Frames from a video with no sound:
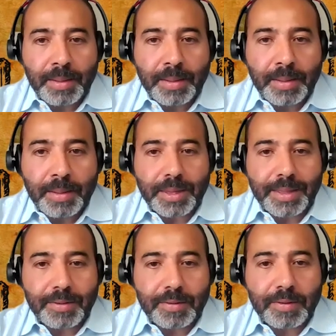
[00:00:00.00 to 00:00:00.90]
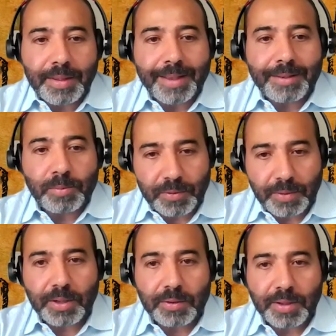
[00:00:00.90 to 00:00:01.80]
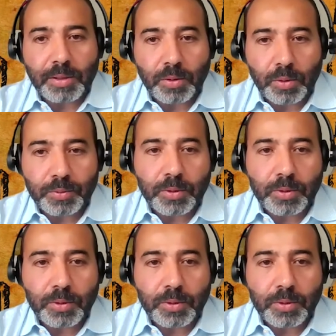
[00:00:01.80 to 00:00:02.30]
but it's a specific sector of